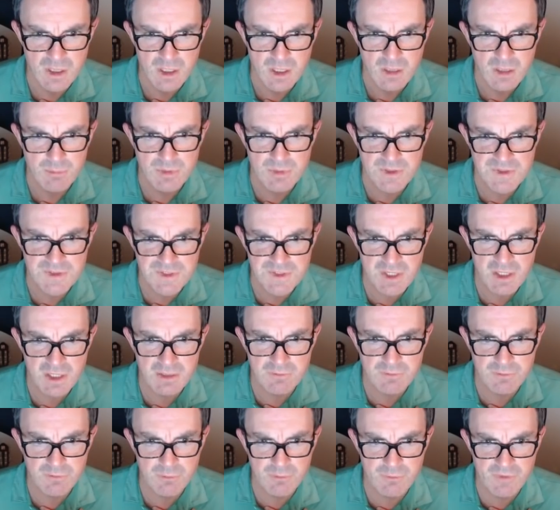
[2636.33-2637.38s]
But aside
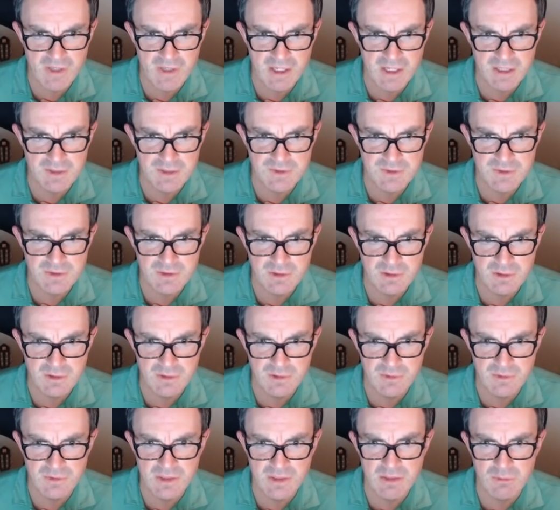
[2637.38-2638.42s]
from that,
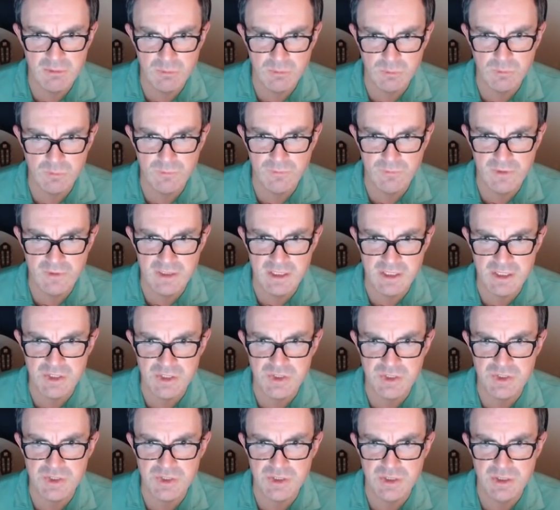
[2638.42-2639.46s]
they're all
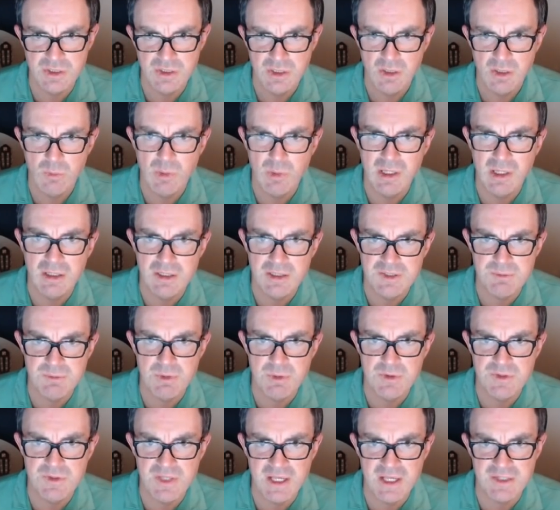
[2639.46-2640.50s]
finished. Well, I
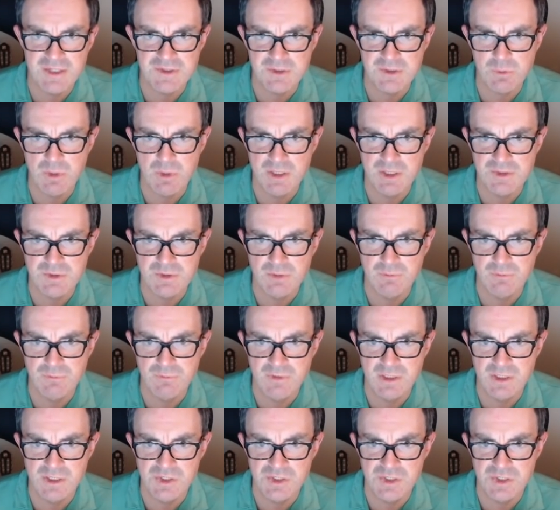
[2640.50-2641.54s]
suppose that square's not
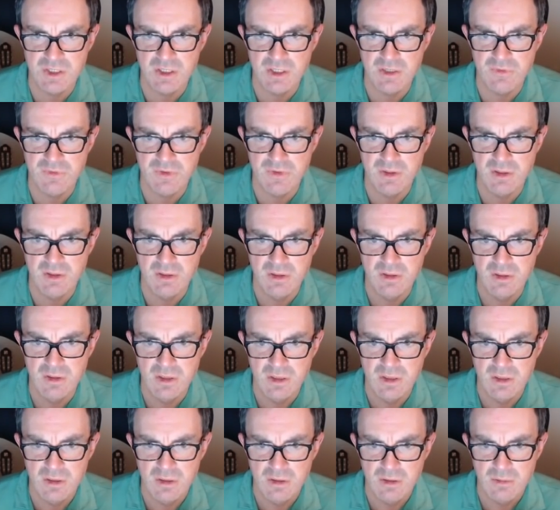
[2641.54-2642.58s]
finished either
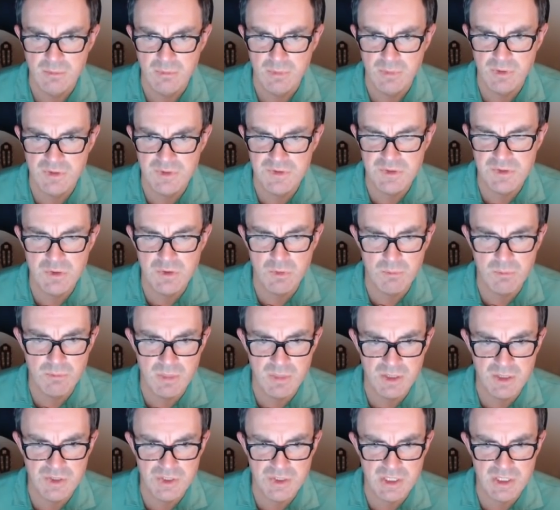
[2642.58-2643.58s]
but there's not much